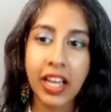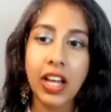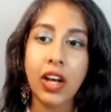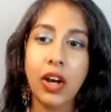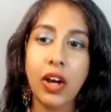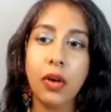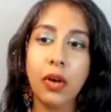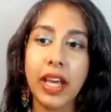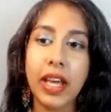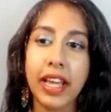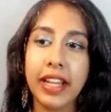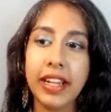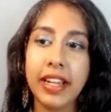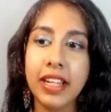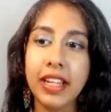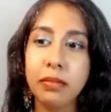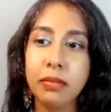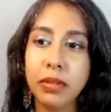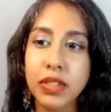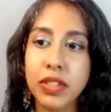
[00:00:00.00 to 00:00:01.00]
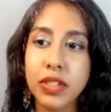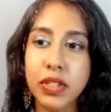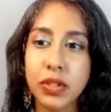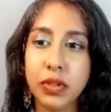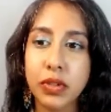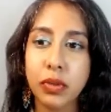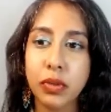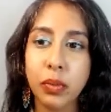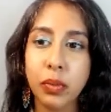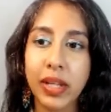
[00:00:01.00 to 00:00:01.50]
Okay, number
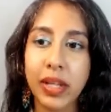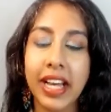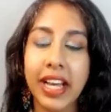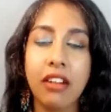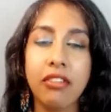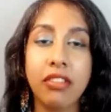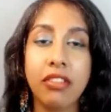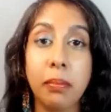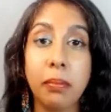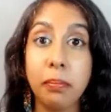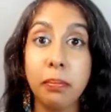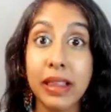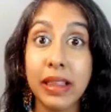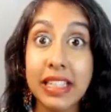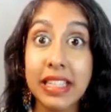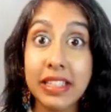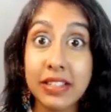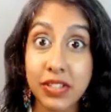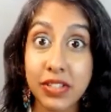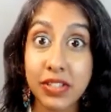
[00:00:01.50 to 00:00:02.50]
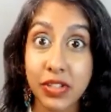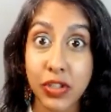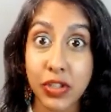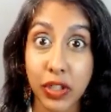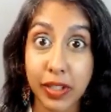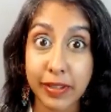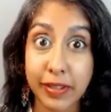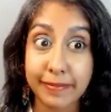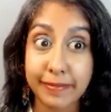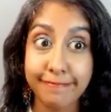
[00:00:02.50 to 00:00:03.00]
2, we have
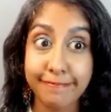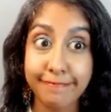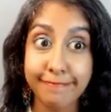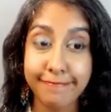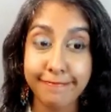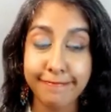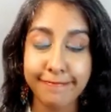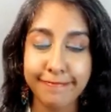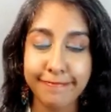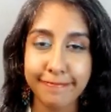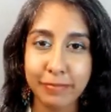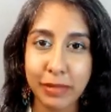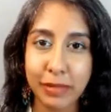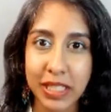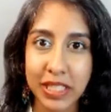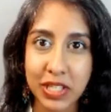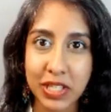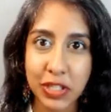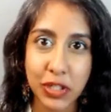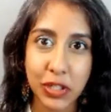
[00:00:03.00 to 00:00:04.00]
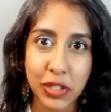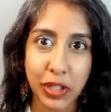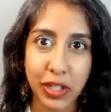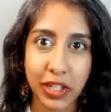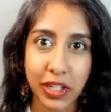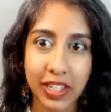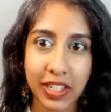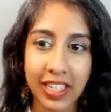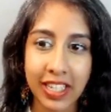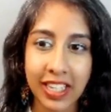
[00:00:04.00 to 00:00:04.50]
blister.
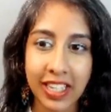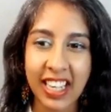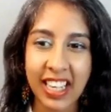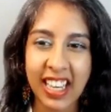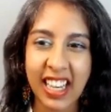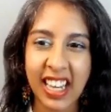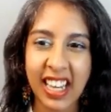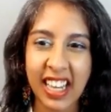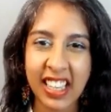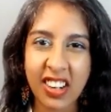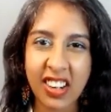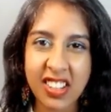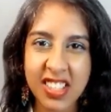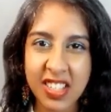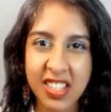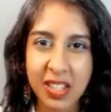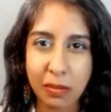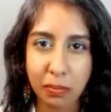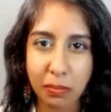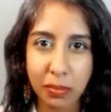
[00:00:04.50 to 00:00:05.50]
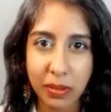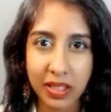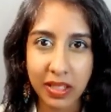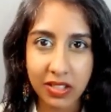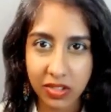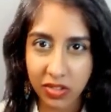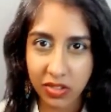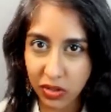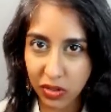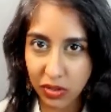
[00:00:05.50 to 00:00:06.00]
Blister. I got some
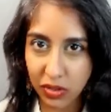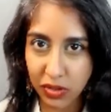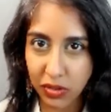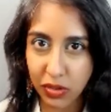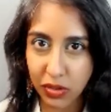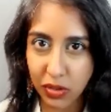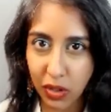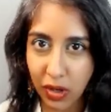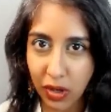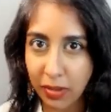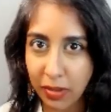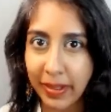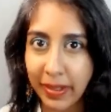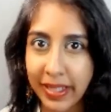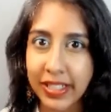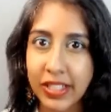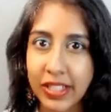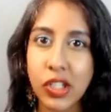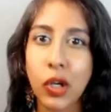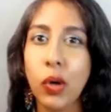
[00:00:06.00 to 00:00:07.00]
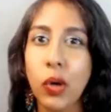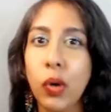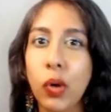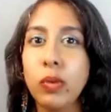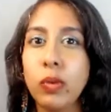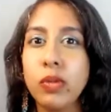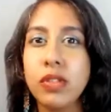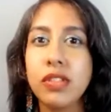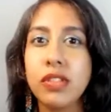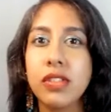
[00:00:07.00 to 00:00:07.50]
blisters on my
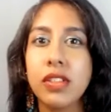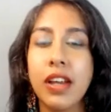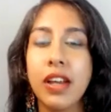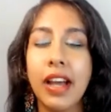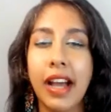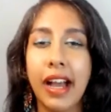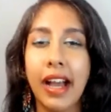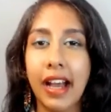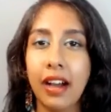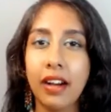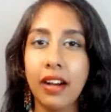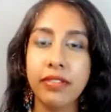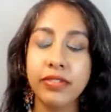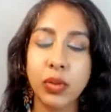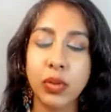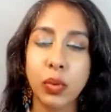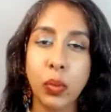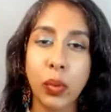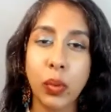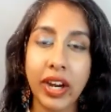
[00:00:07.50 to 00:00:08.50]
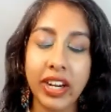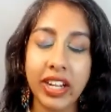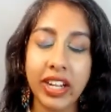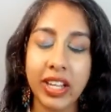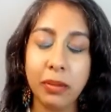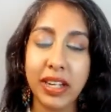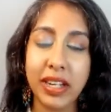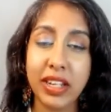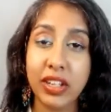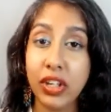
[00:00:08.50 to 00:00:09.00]
toes after
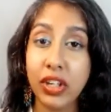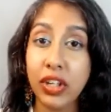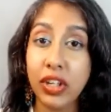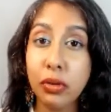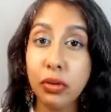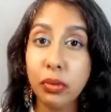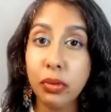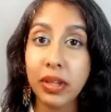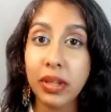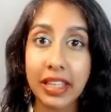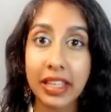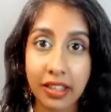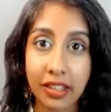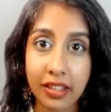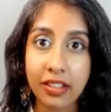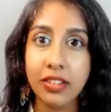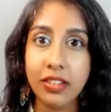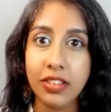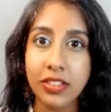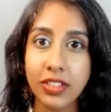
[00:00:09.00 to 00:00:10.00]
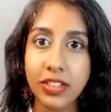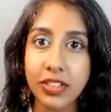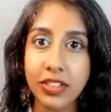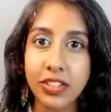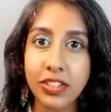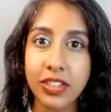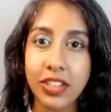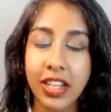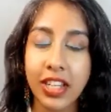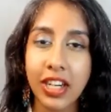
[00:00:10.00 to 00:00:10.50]
wearing my new
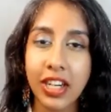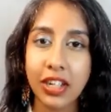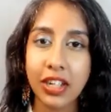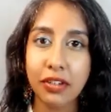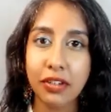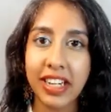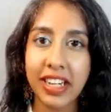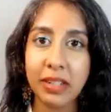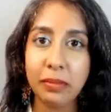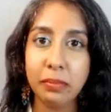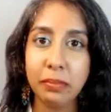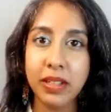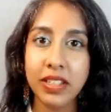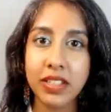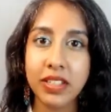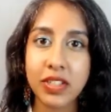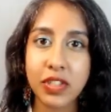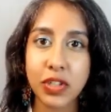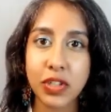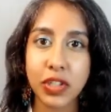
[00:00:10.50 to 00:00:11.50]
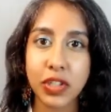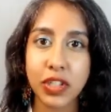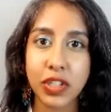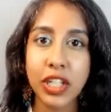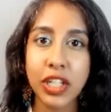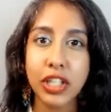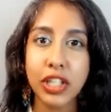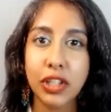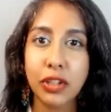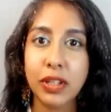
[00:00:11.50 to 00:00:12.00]
heels, right? Blister.
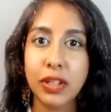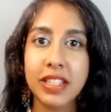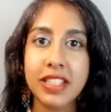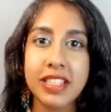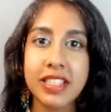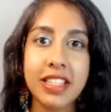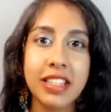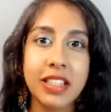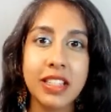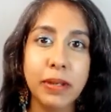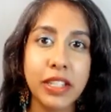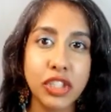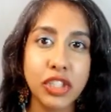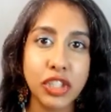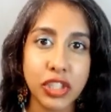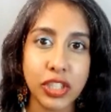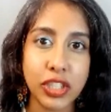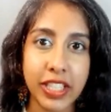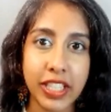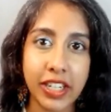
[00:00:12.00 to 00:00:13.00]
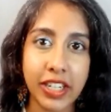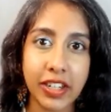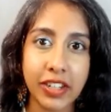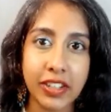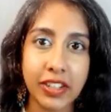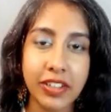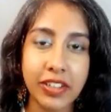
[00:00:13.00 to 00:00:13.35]
You can see the picture here.